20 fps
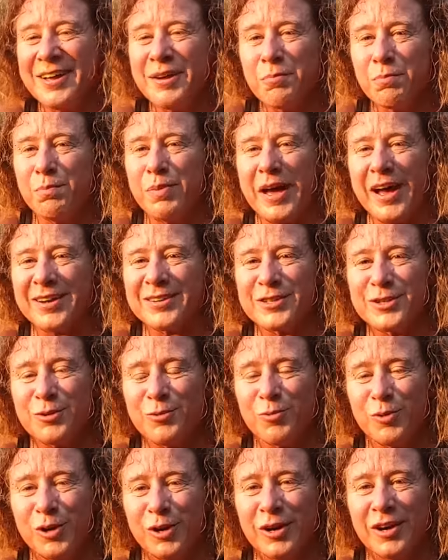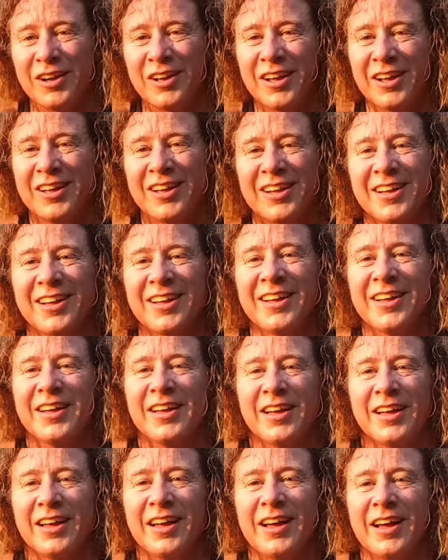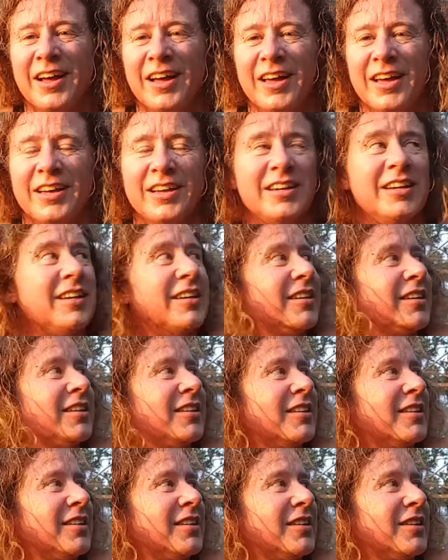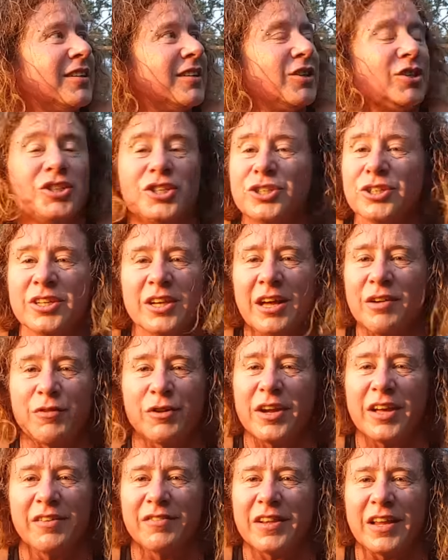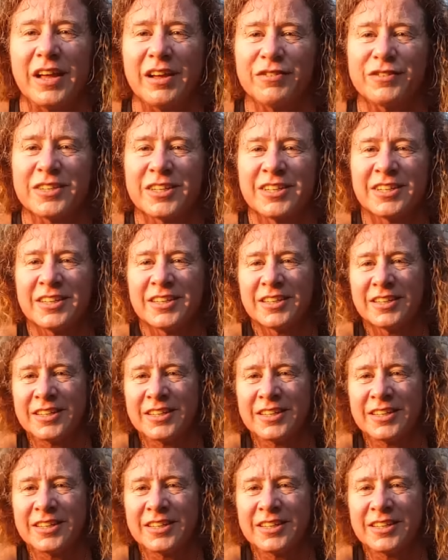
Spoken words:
back to where I should never have left.